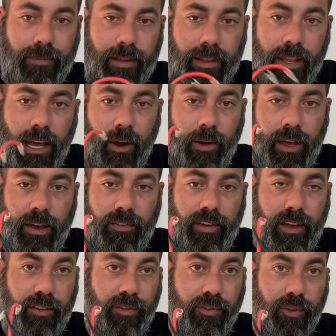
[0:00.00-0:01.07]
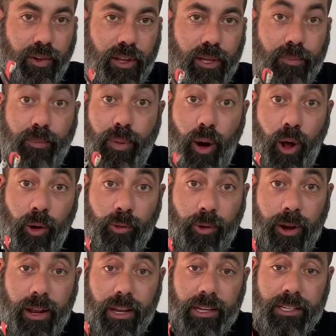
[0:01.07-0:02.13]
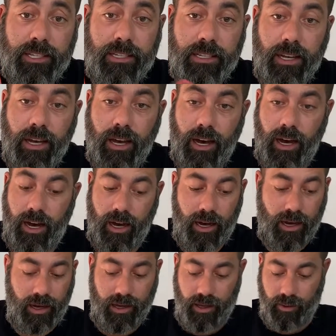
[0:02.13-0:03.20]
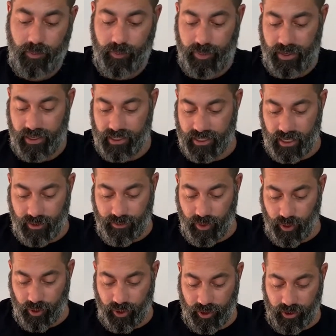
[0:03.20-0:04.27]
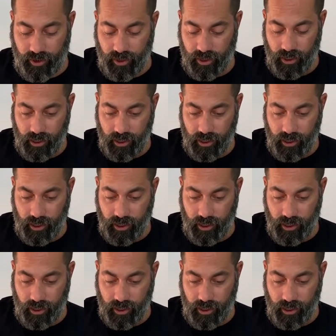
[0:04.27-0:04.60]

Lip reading: Now we have a fully ball raced BZ motor.